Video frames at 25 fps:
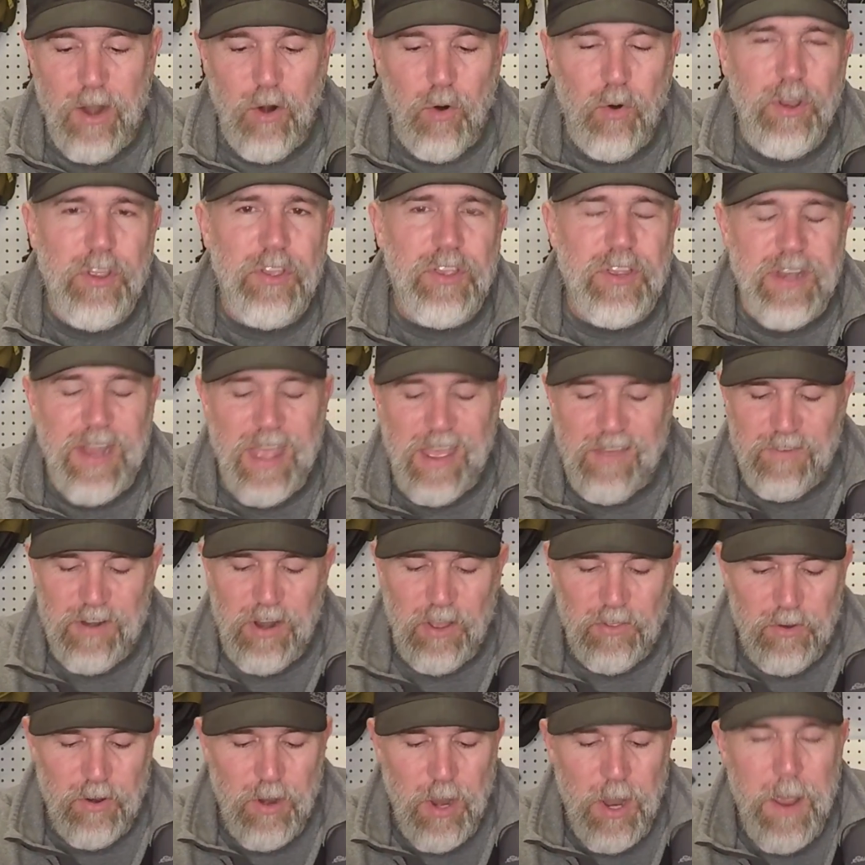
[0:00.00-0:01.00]
Or you can have
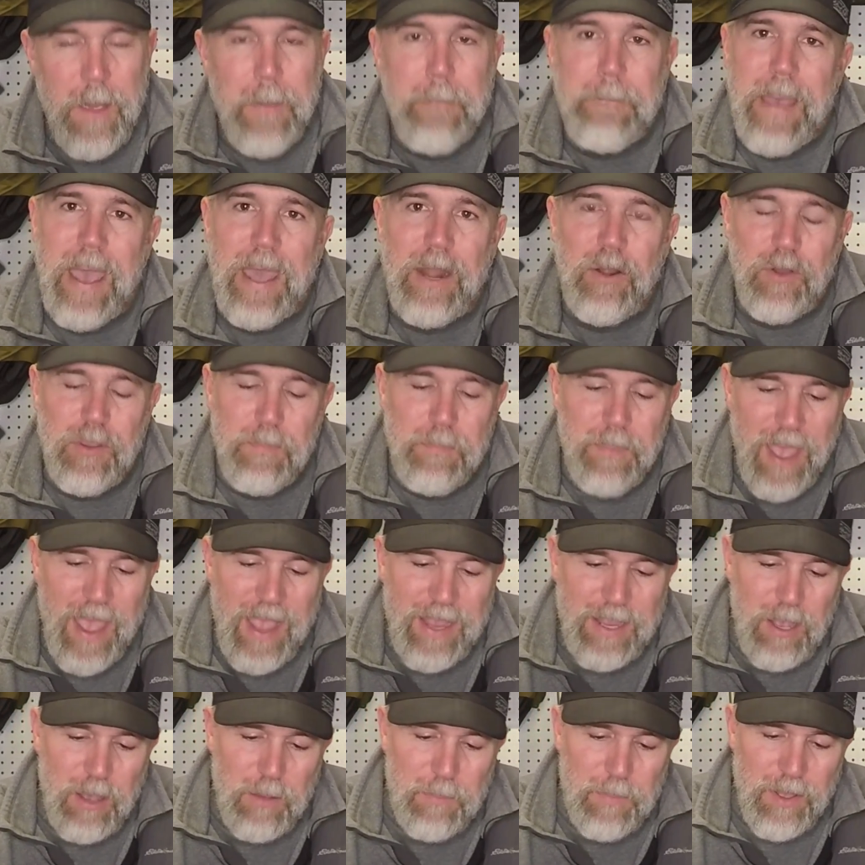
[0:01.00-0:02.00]
another battery
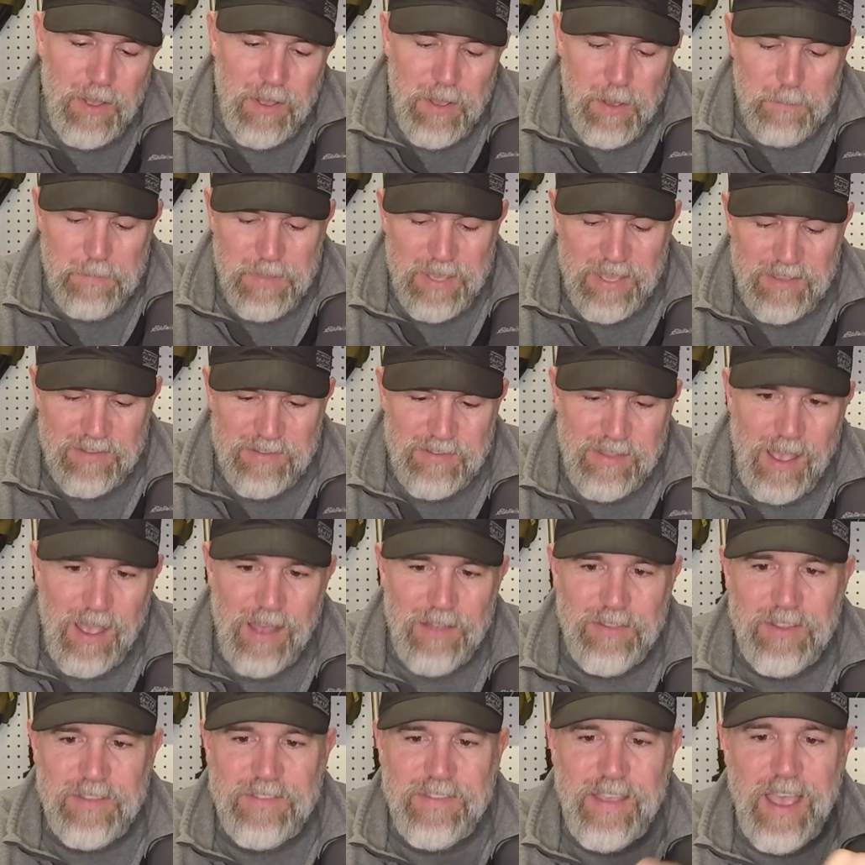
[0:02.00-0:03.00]
backup piece
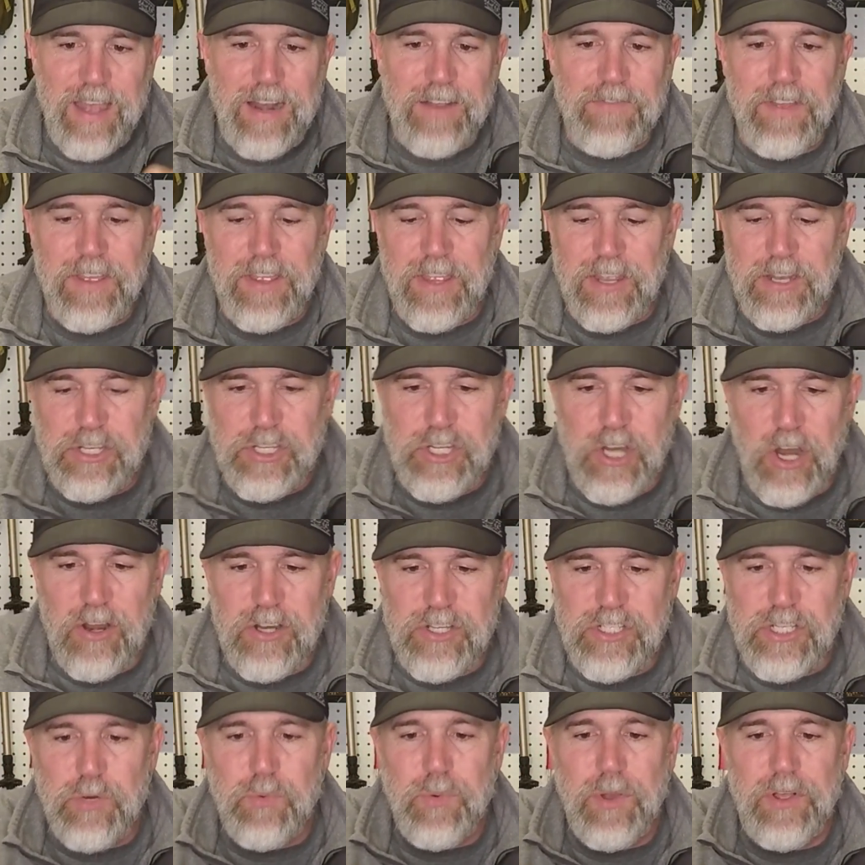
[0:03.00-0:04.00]
on the side of it and
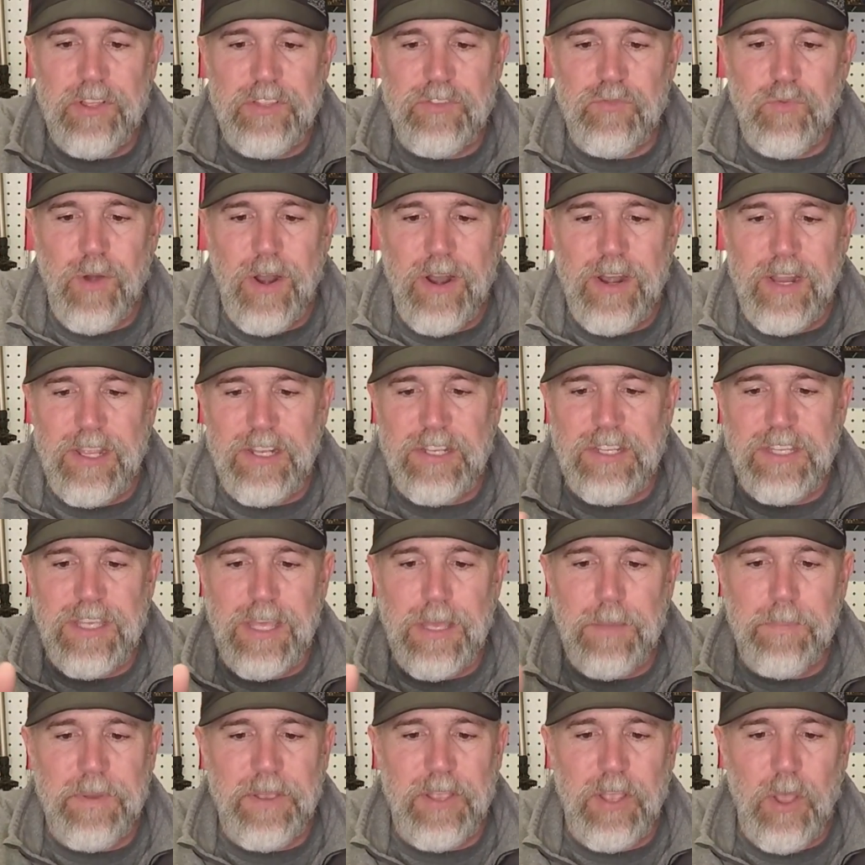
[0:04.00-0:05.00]
charge it while it's running to
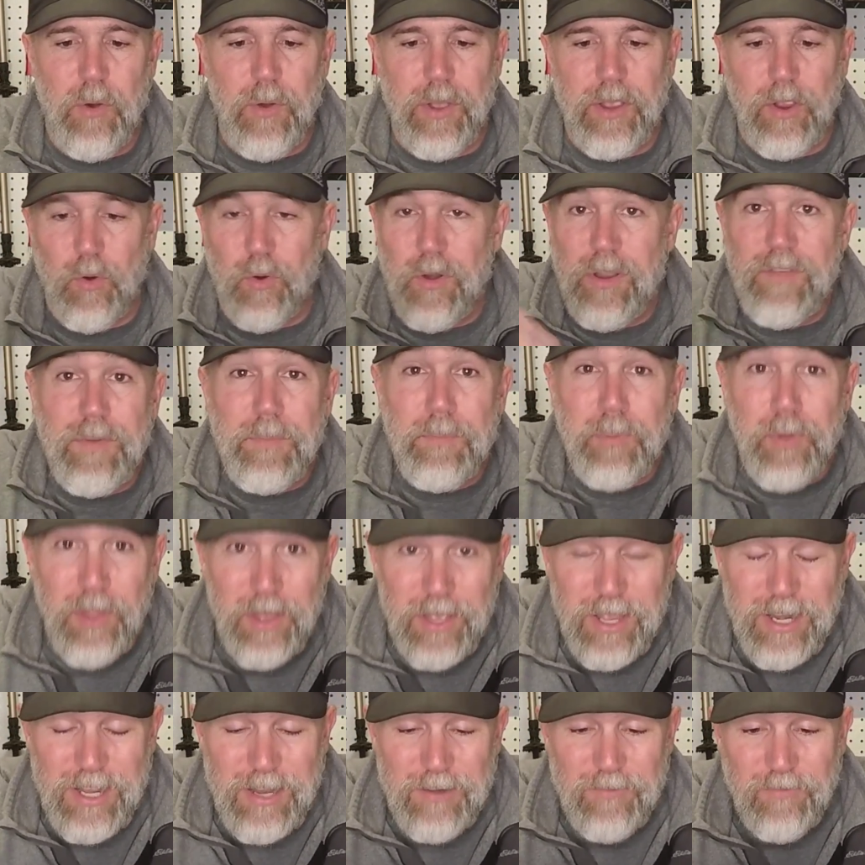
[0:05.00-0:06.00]
keep it going, or even
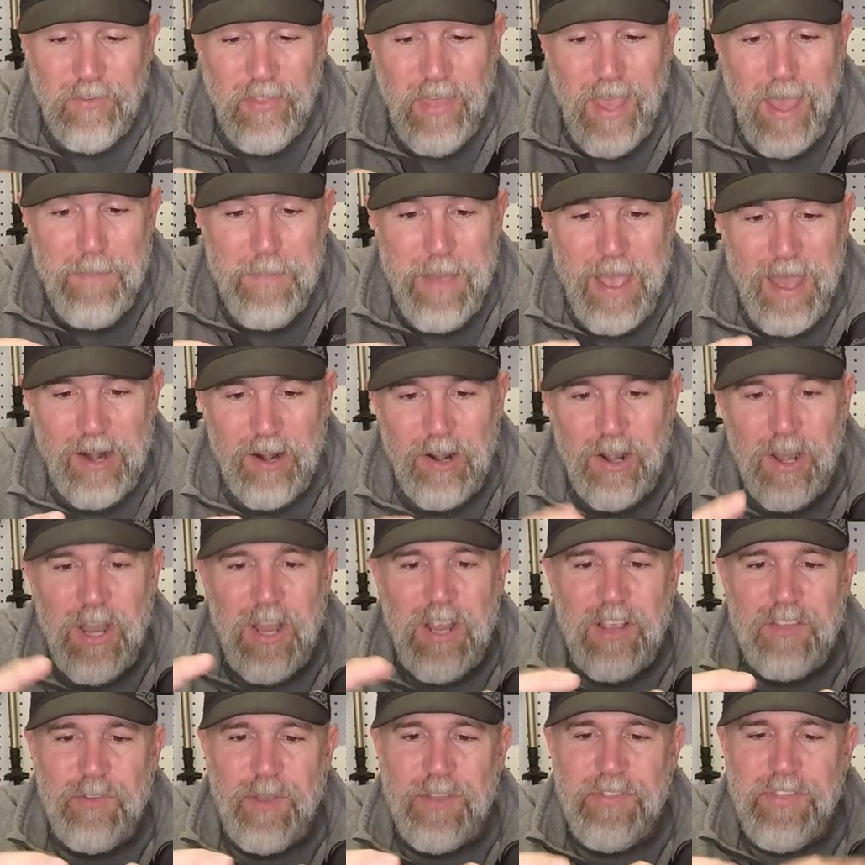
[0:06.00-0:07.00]
plug it in for that matter.
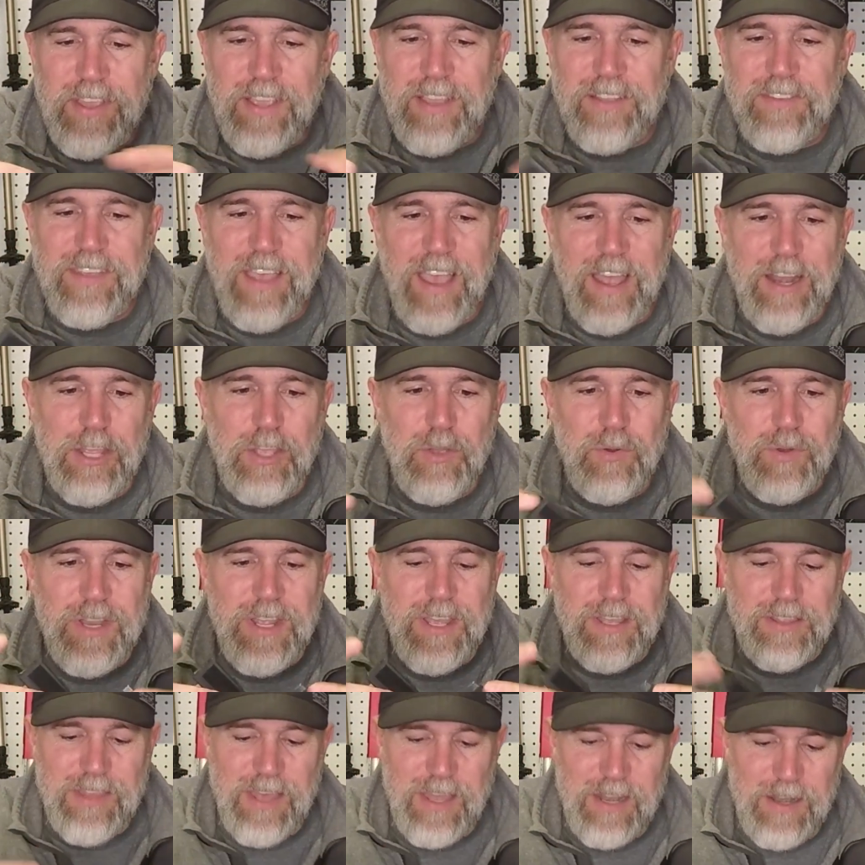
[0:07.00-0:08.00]
So I think it's kind of
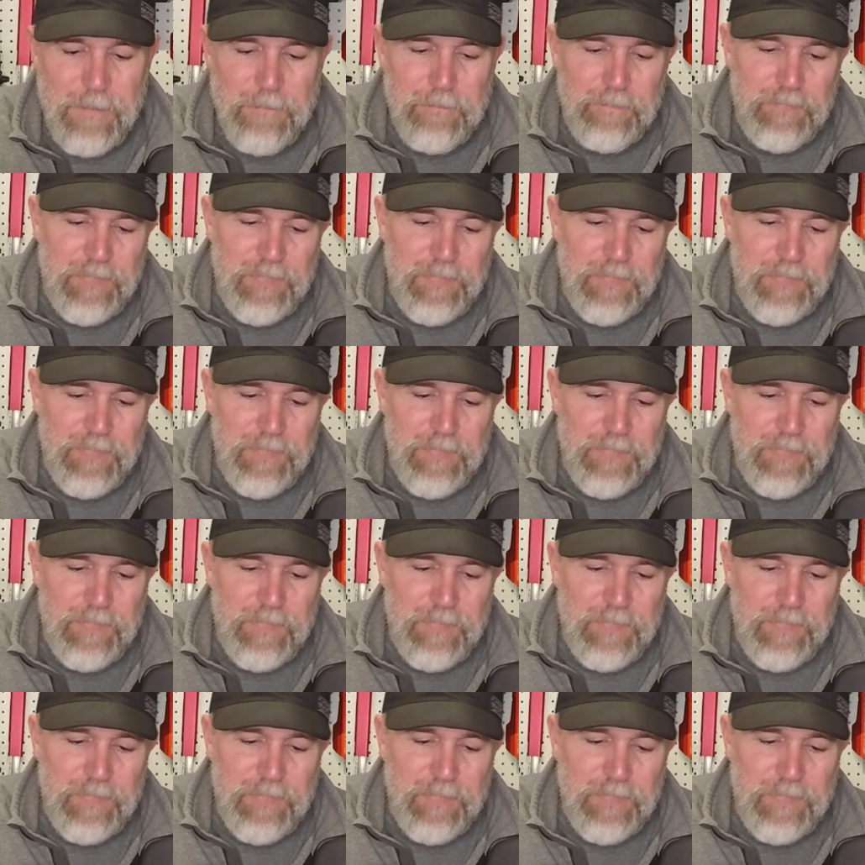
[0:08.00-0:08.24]
unique that